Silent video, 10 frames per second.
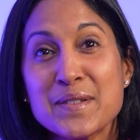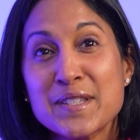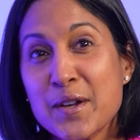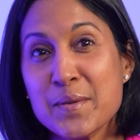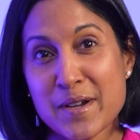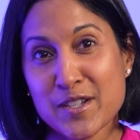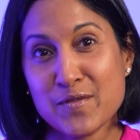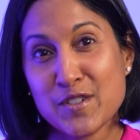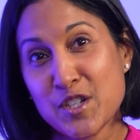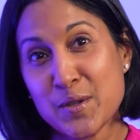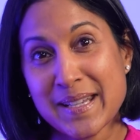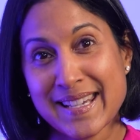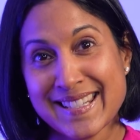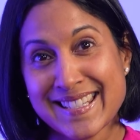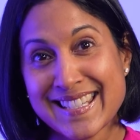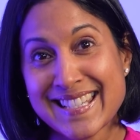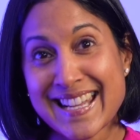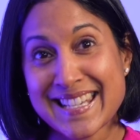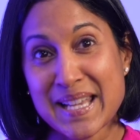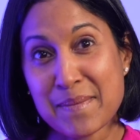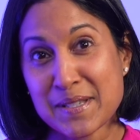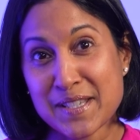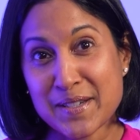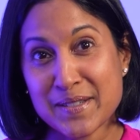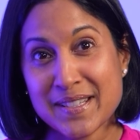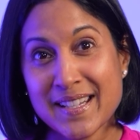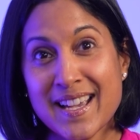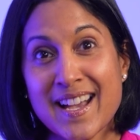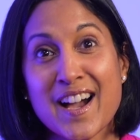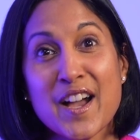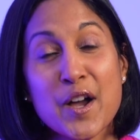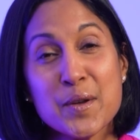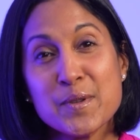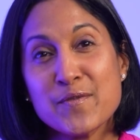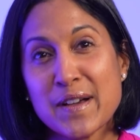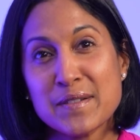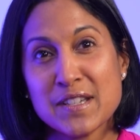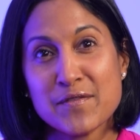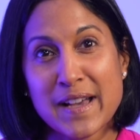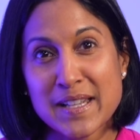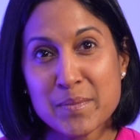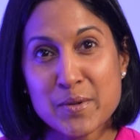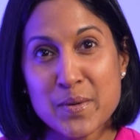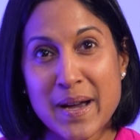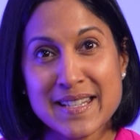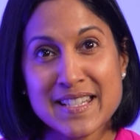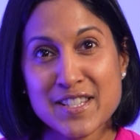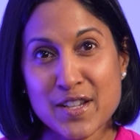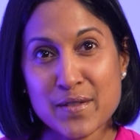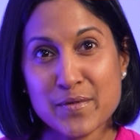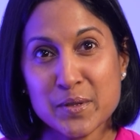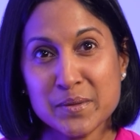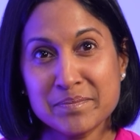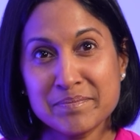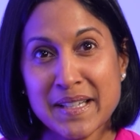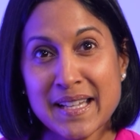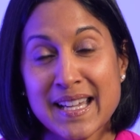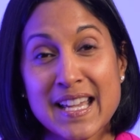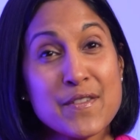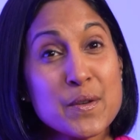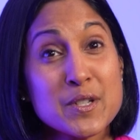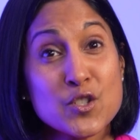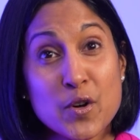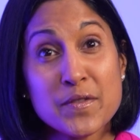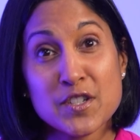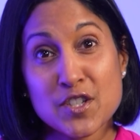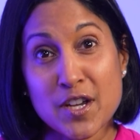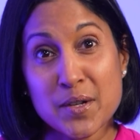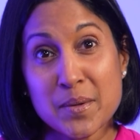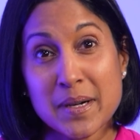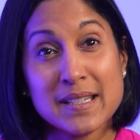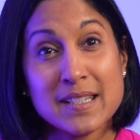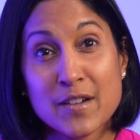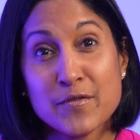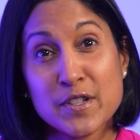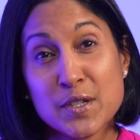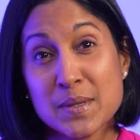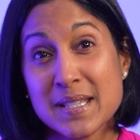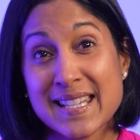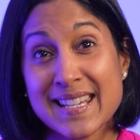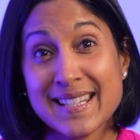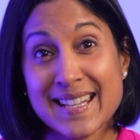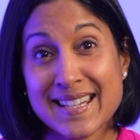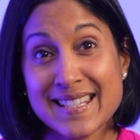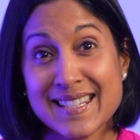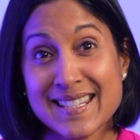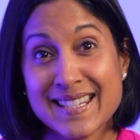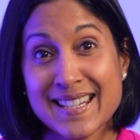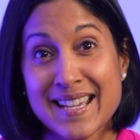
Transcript: so much for tuning in to today's episode. I hope you found it valuable and insightful. If you enjoyed the show, I'd love for you to stay connected.